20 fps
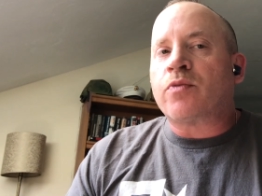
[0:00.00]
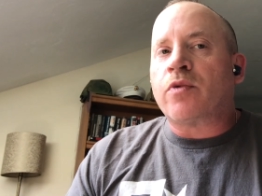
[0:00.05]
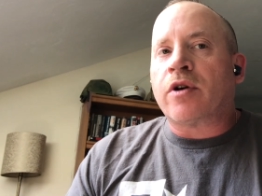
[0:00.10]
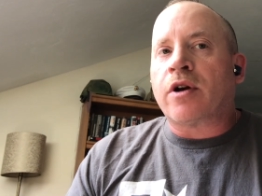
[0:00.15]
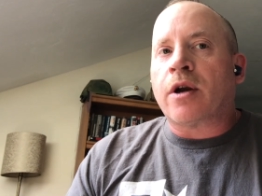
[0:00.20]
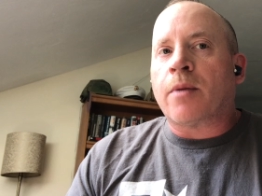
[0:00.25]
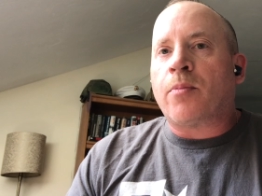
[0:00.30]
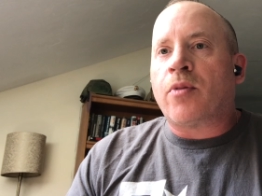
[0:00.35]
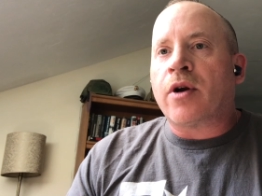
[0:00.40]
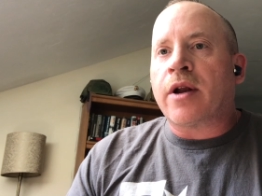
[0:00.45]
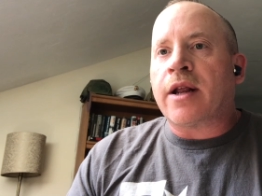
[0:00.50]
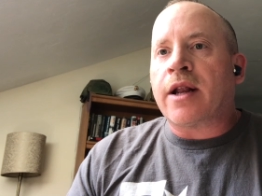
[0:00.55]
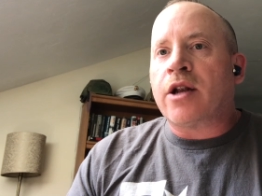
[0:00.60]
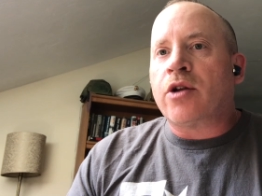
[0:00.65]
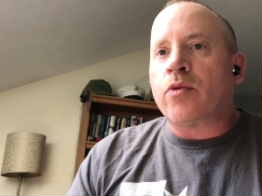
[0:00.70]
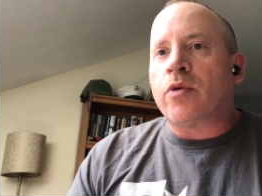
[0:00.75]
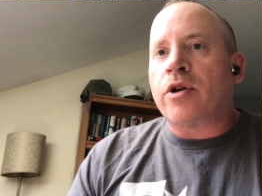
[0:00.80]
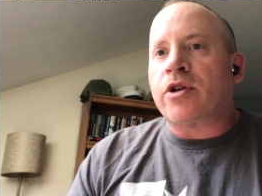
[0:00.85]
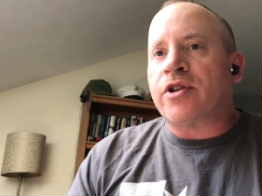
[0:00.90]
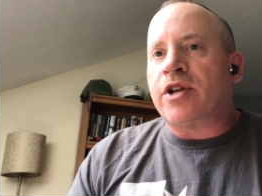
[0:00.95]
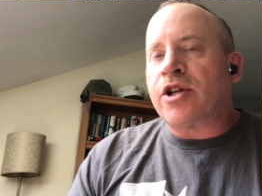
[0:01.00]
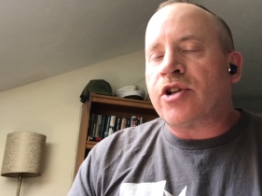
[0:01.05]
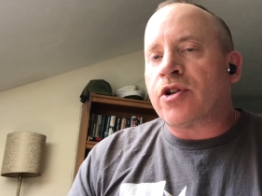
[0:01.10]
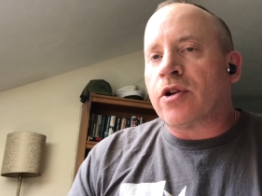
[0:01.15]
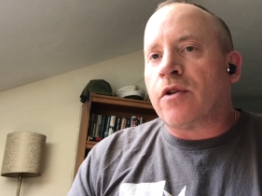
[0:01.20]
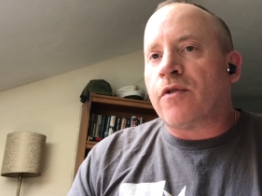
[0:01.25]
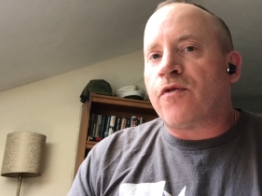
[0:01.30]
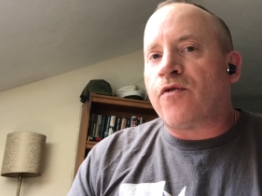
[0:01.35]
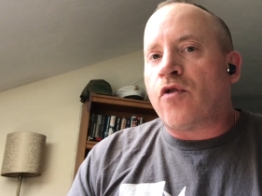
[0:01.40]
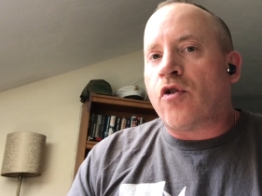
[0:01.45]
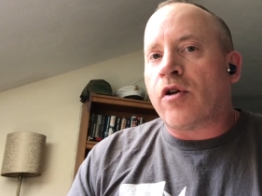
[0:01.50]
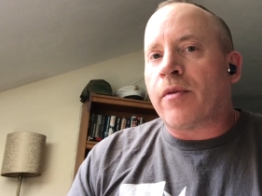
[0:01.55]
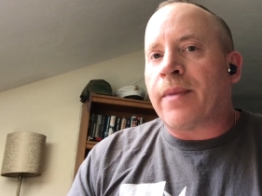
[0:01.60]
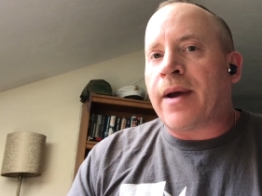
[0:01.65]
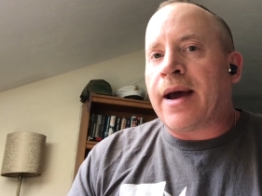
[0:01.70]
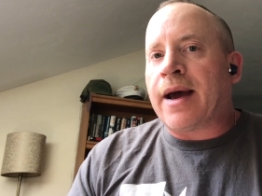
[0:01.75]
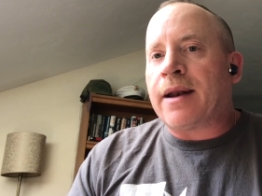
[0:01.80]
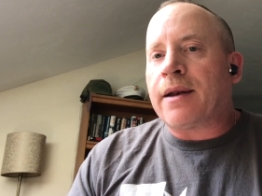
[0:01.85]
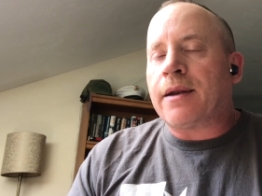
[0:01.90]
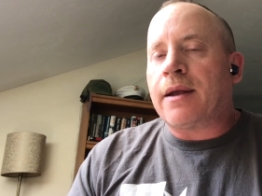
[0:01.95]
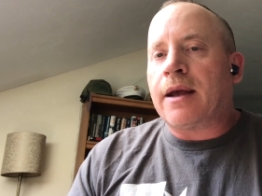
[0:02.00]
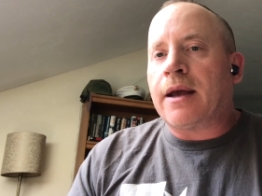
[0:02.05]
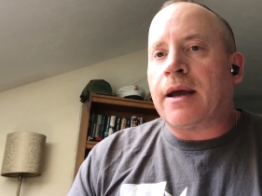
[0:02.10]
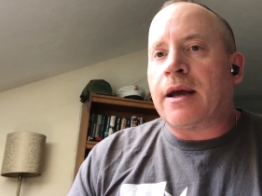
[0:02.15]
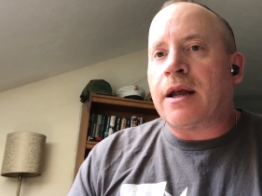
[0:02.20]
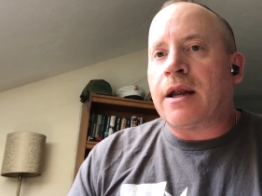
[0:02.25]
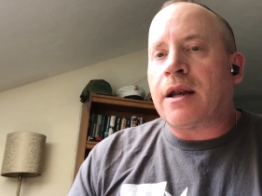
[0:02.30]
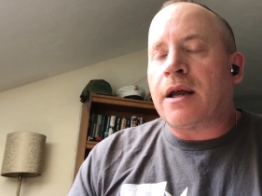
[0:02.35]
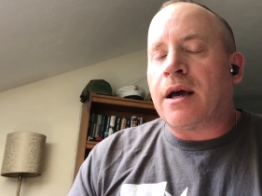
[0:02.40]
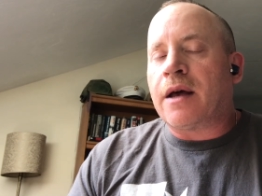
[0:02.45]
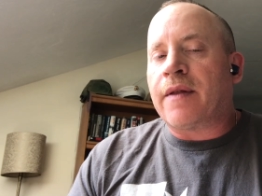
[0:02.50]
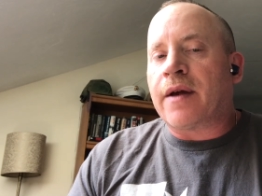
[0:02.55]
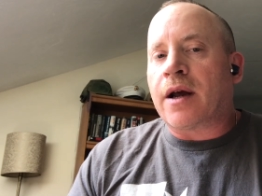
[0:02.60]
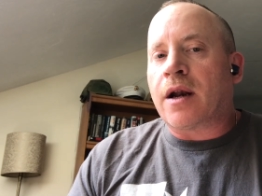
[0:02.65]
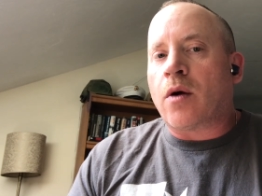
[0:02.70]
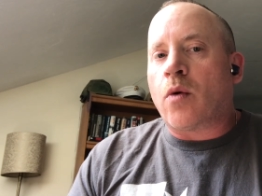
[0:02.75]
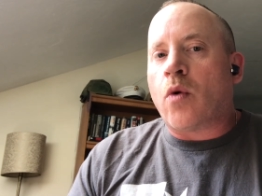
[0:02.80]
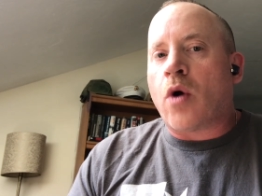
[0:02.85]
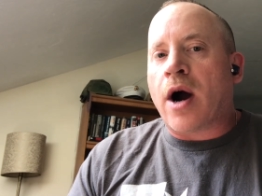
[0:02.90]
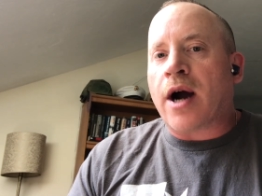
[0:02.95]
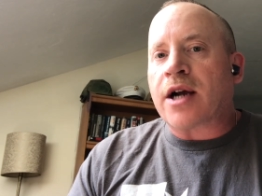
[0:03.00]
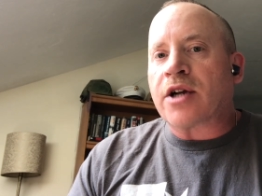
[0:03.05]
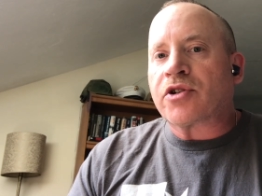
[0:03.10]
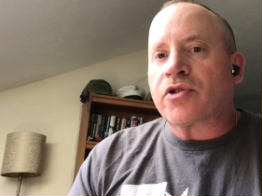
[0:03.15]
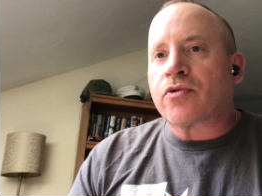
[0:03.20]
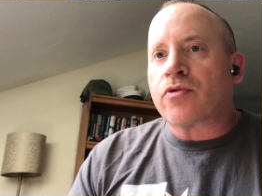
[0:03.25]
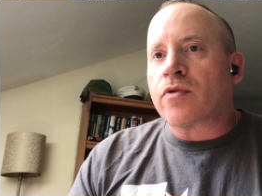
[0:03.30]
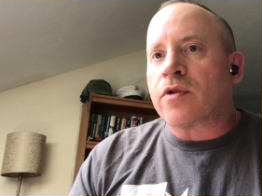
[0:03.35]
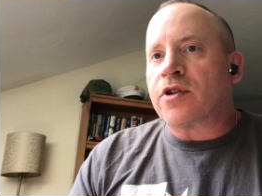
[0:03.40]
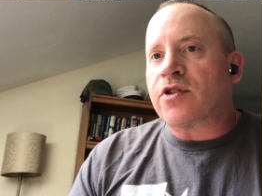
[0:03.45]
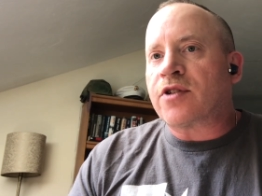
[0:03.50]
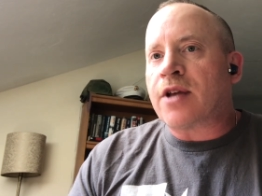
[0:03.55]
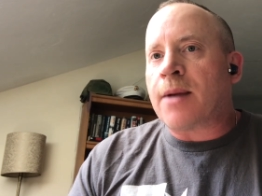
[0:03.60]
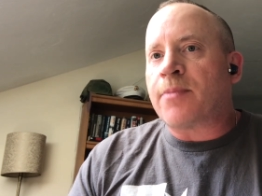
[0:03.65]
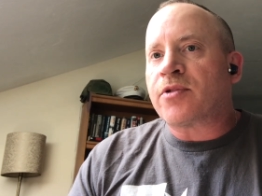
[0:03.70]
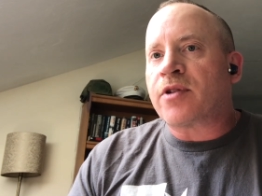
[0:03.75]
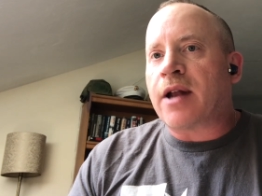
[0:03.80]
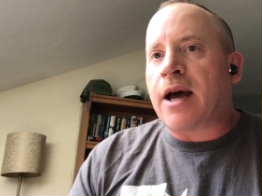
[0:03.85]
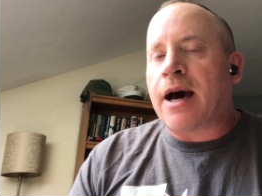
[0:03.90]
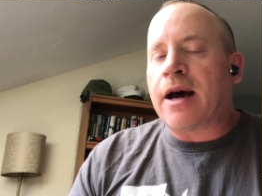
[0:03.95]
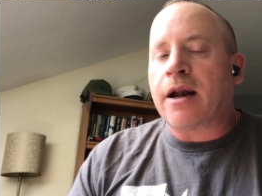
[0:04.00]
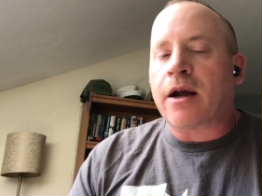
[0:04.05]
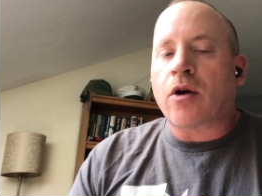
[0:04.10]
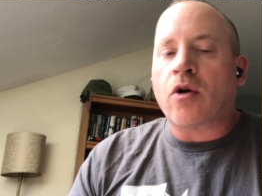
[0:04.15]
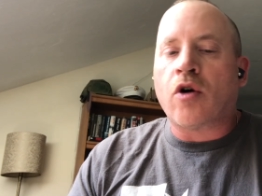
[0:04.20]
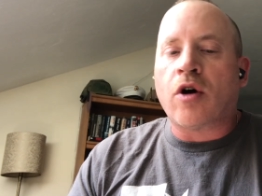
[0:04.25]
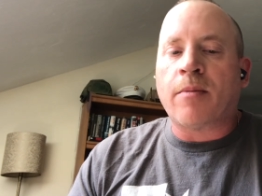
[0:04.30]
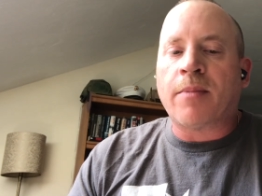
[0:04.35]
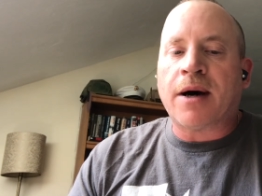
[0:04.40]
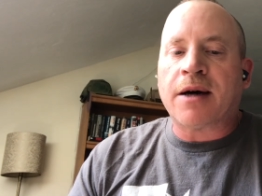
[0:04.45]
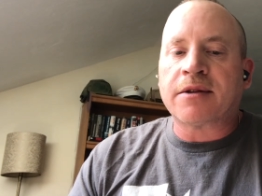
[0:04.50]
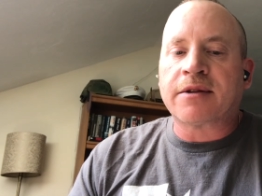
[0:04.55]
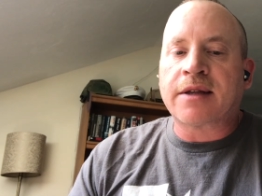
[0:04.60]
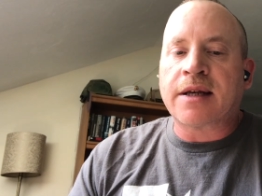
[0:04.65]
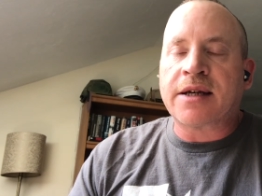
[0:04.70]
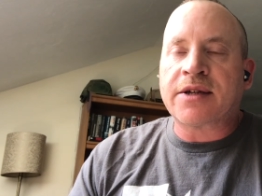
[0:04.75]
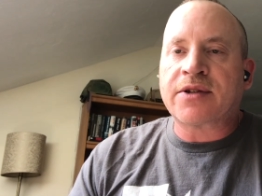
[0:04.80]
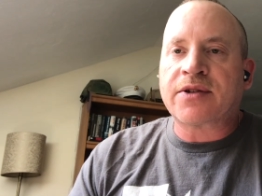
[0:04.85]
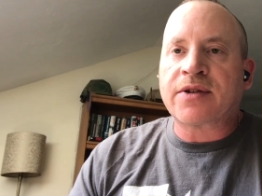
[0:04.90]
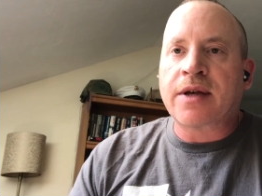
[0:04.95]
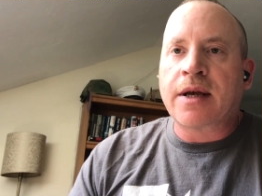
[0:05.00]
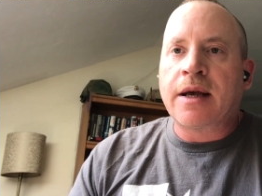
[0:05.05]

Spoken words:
We're going to put it into a digital format, and they're going to walk us through the steps of how to go about this.